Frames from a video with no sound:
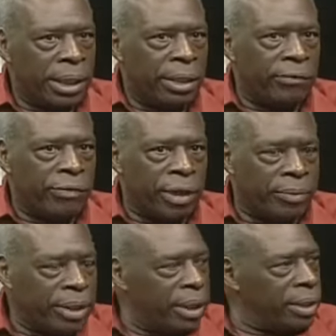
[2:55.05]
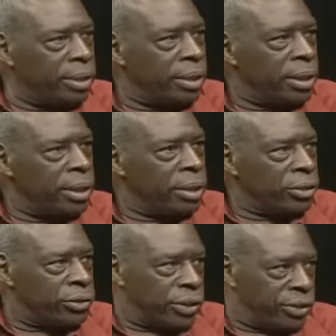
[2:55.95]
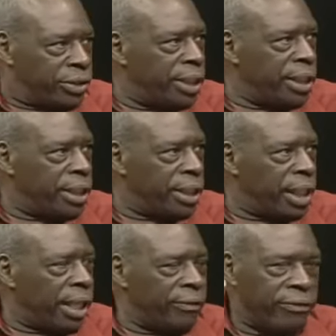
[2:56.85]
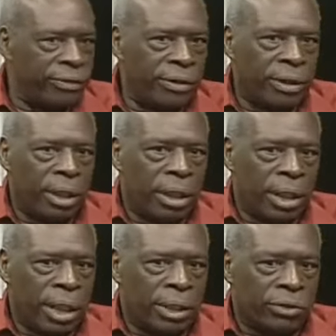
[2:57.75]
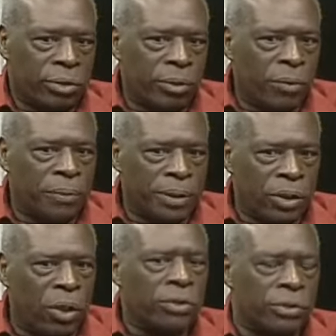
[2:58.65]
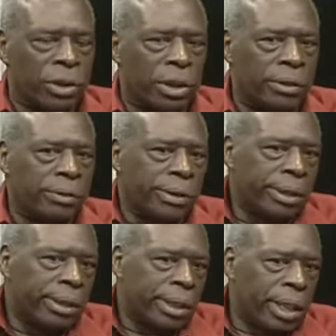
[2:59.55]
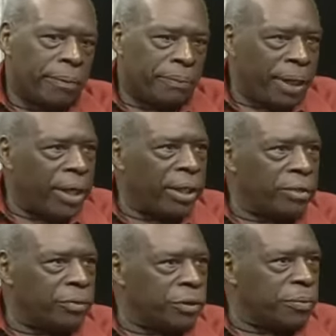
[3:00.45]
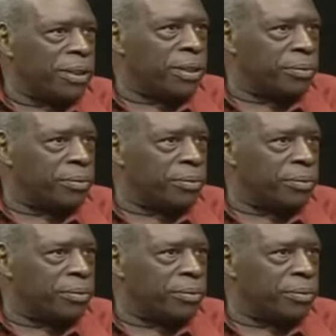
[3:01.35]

of coming in to succeed in life. Right. And so I'm hoping also mm-hmm. Uh, parents will spend